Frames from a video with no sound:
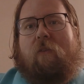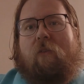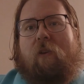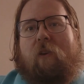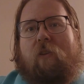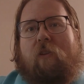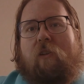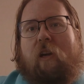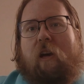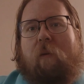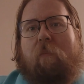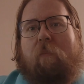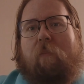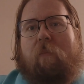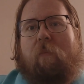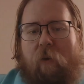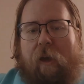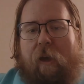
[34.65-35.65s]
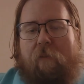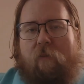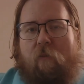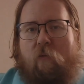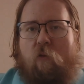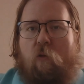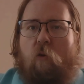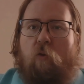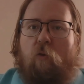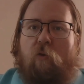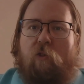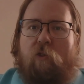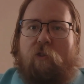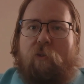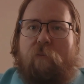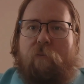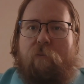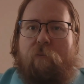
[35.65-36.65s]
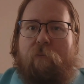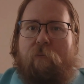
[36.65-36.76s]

First up, we have the rules.